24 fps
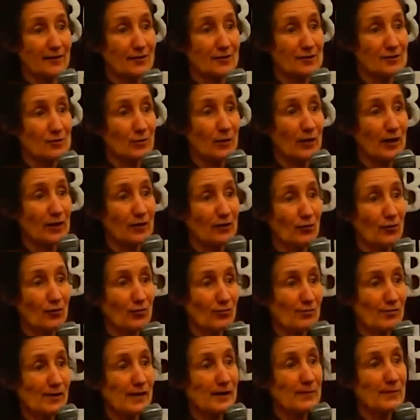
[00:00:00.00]
Because when
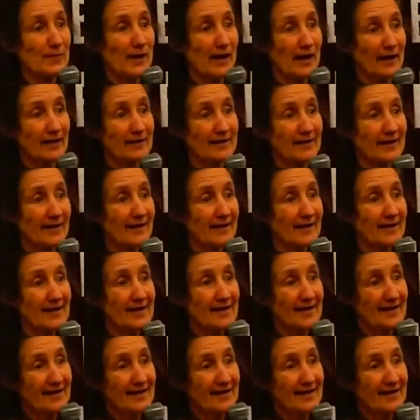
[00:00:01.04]
you're rebounding,